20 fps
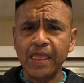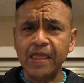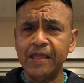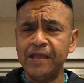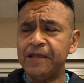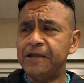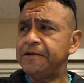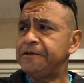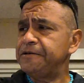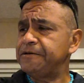
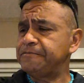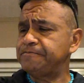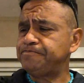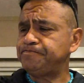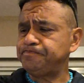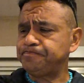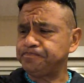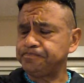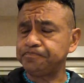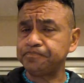And
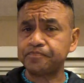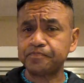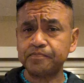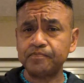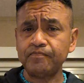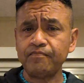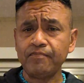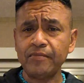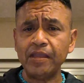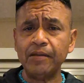
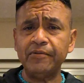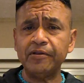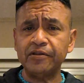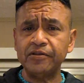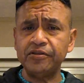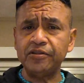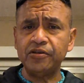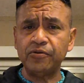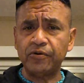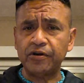I'm going to
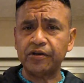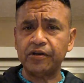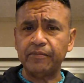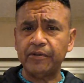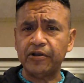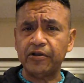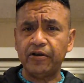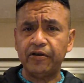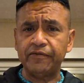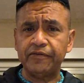continue working on
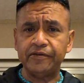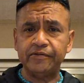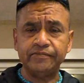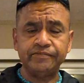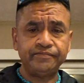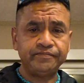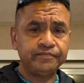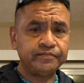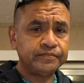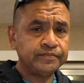my coffee.
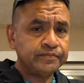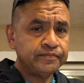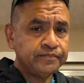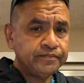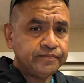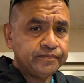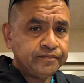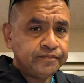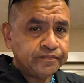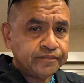
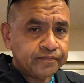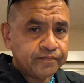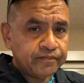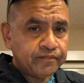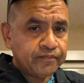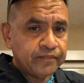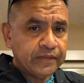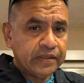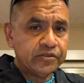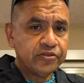
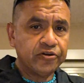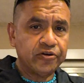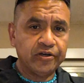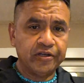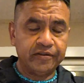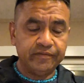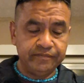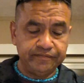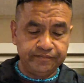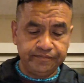It's
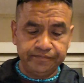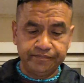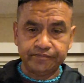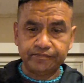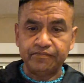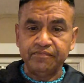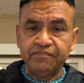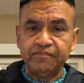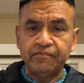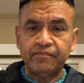early.
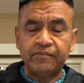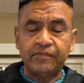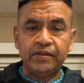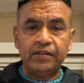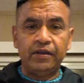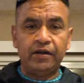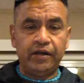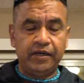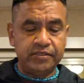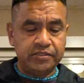
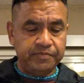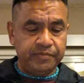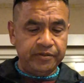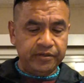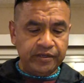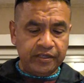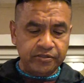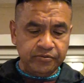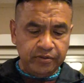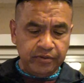All right,
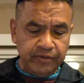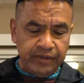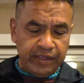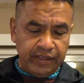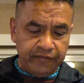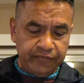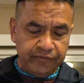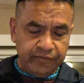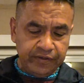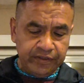Spirit guys, what do we
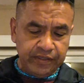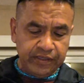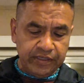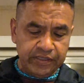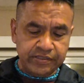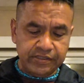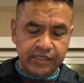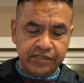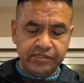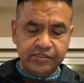have for the
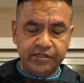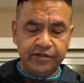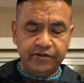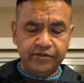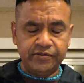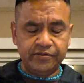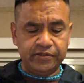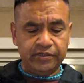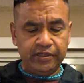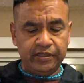
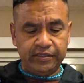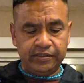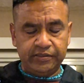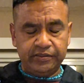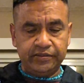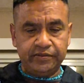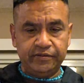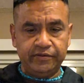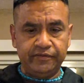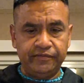Sagittarius
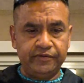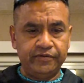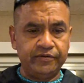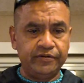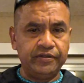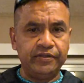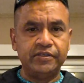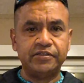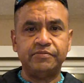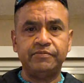collective
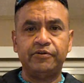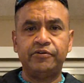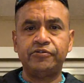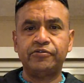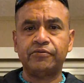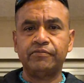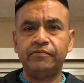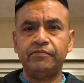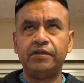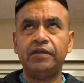during this
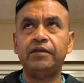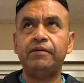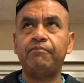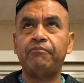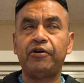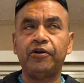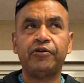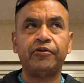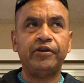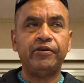
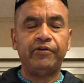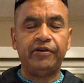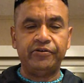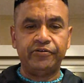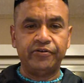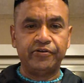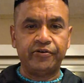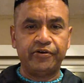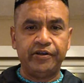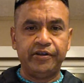Mercury
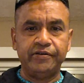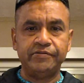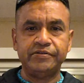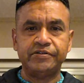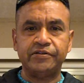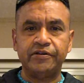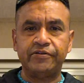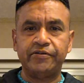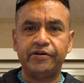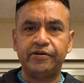retrograde?
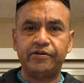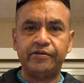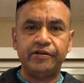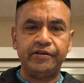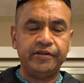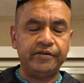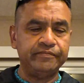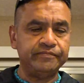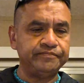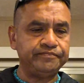Stuttering
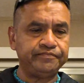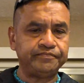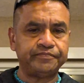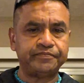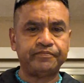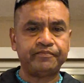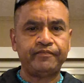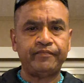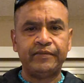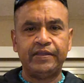already.
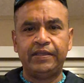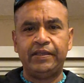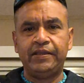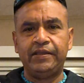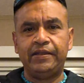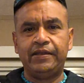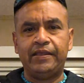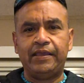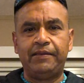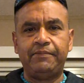
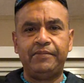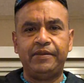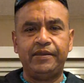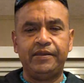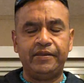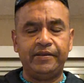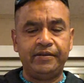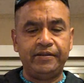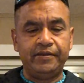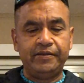Damn
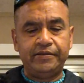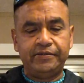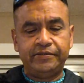it.